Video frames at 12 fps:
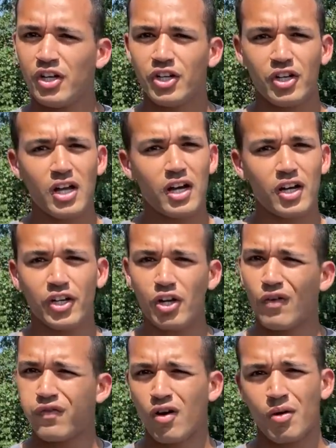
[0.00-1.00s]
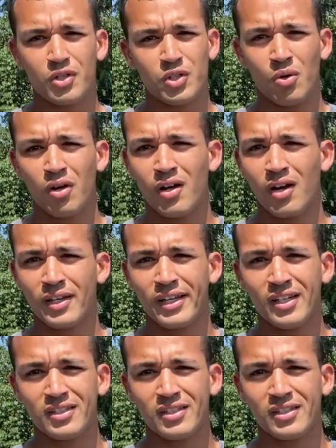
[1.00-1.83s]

you're not going to go far with door knocking.